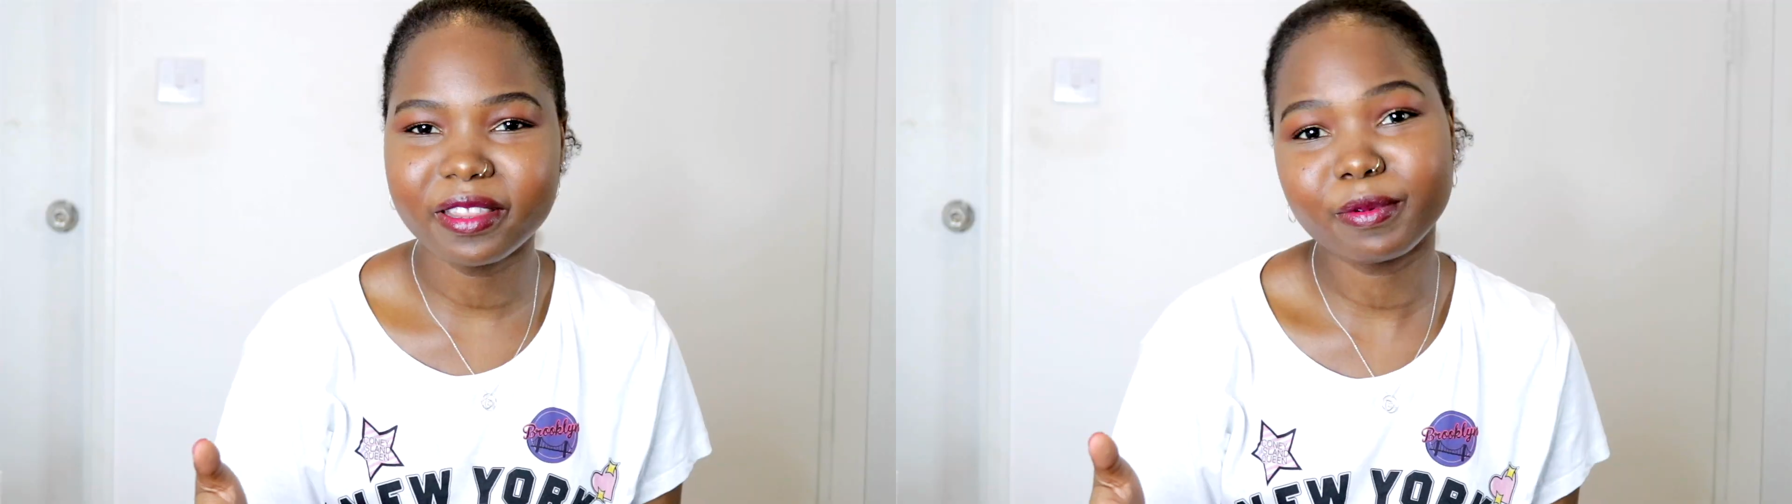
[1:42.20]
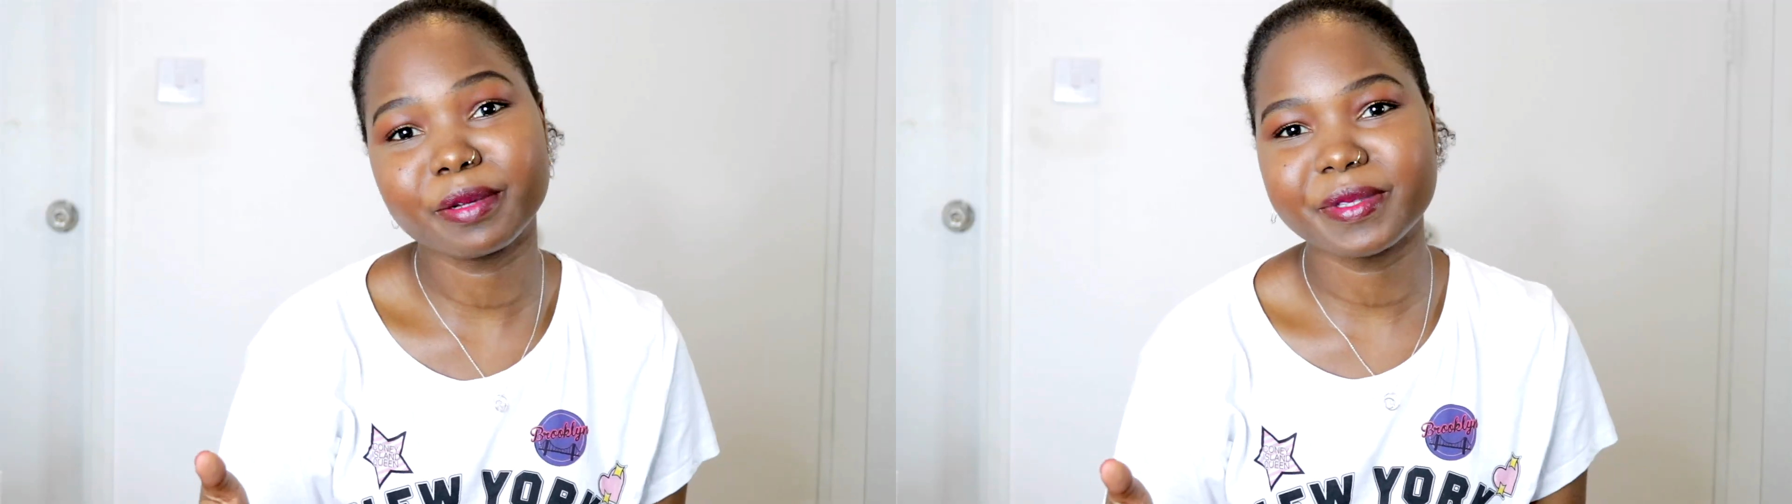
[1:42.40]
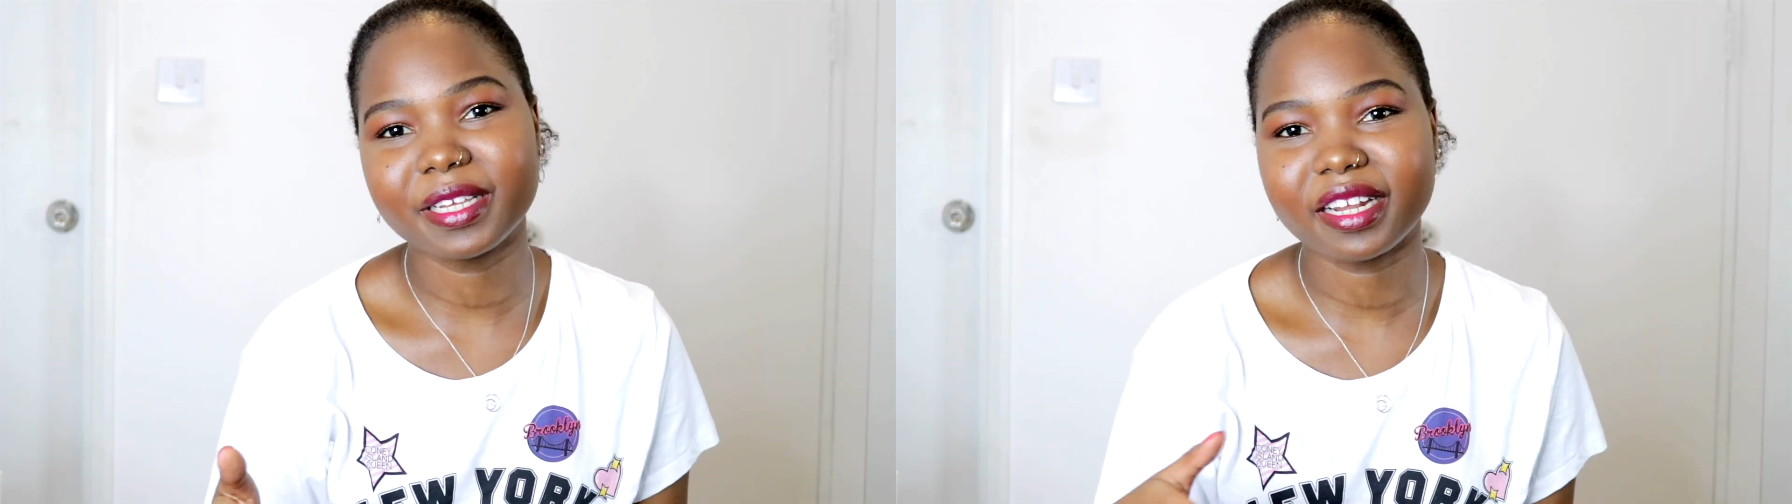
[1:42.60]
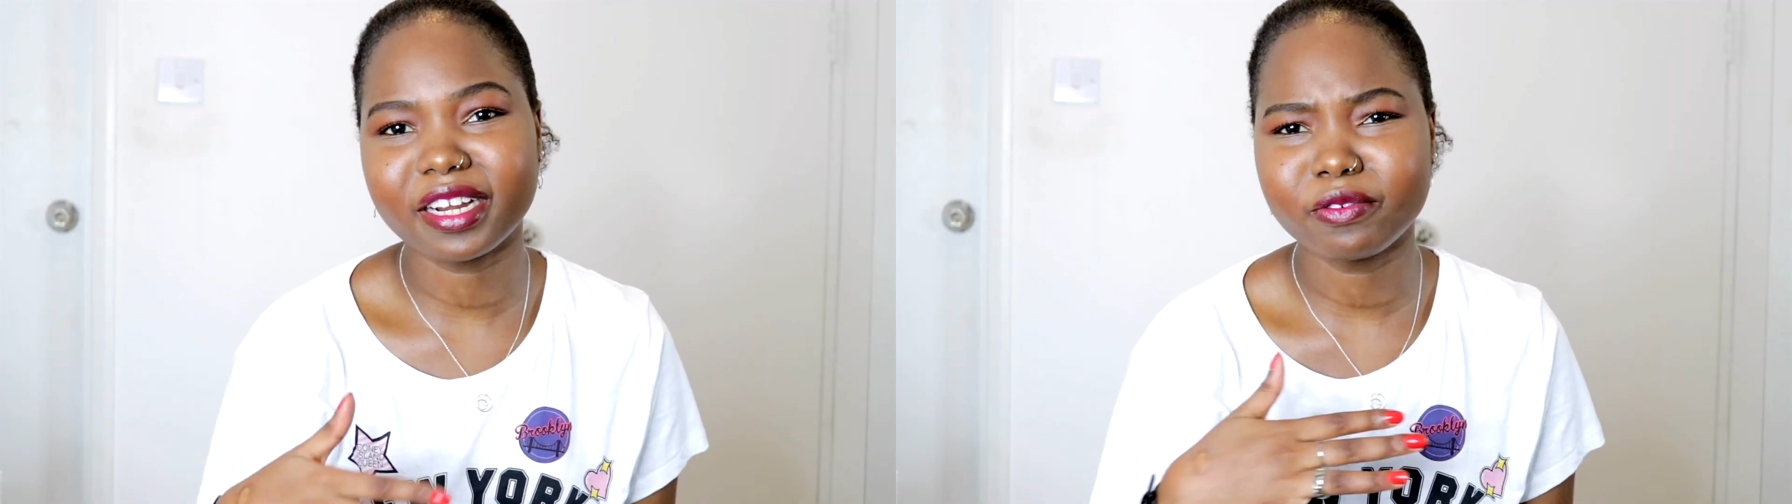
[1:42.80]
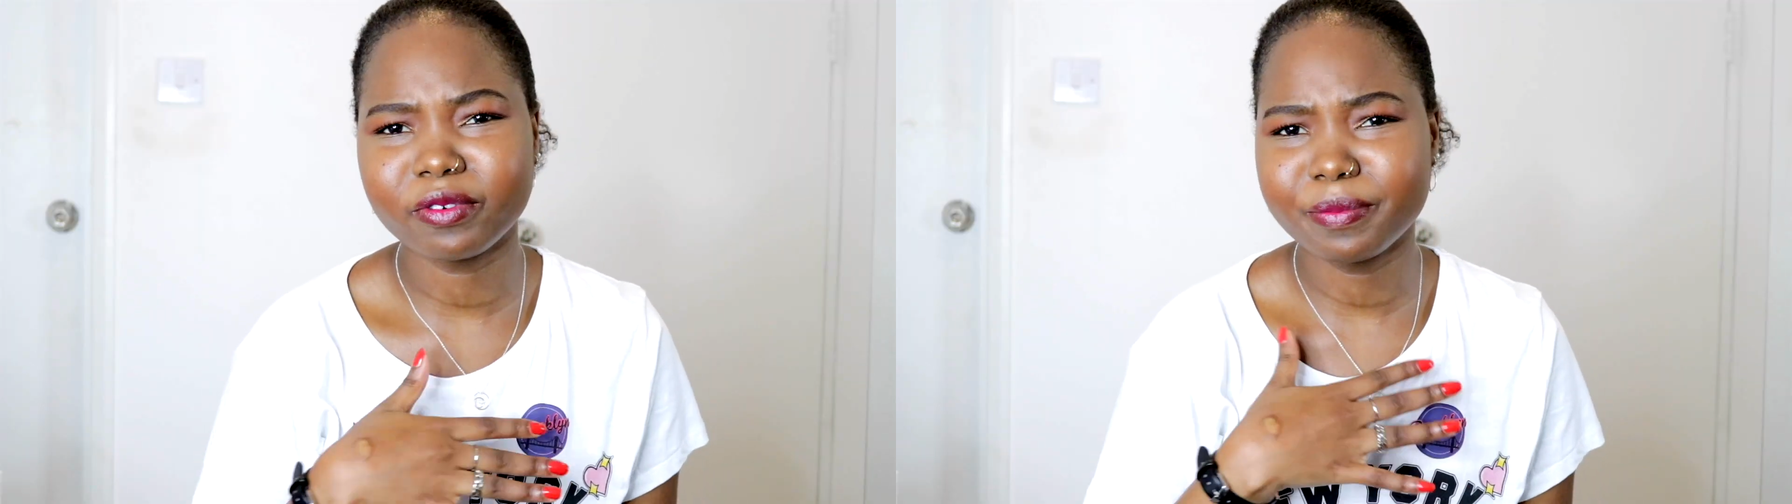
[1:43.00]
on the website,
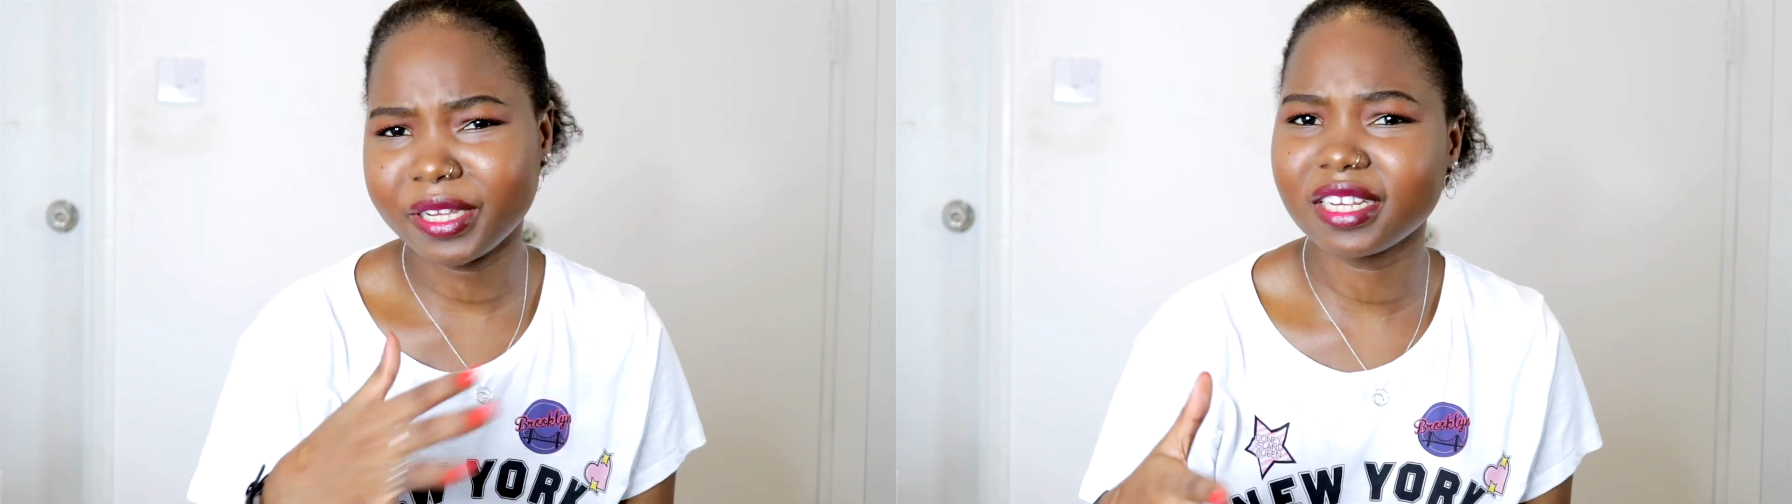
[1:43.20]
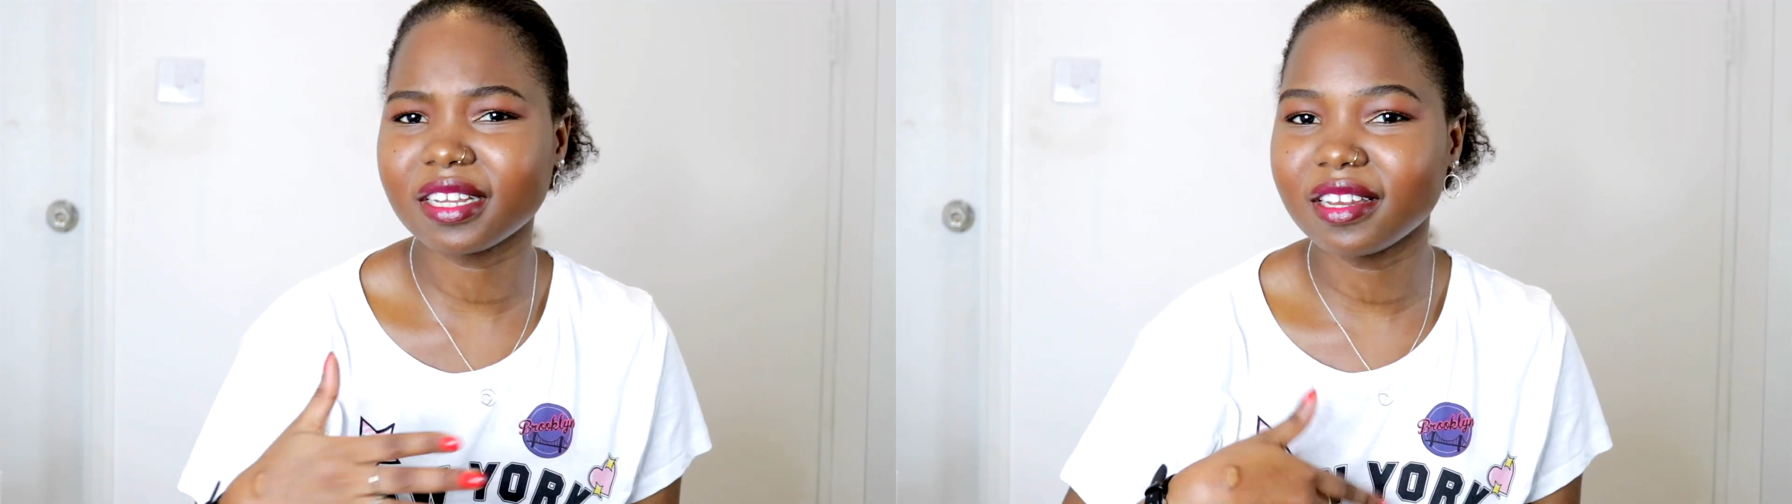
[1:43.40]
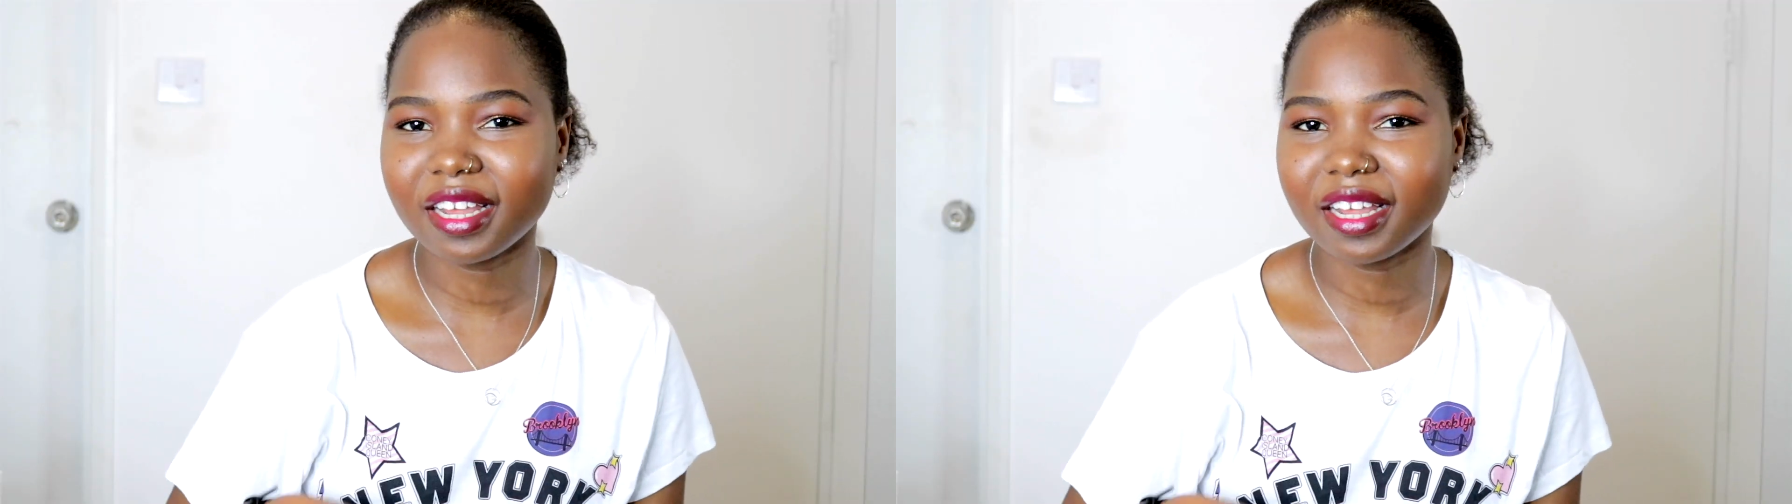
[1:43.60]
I immediately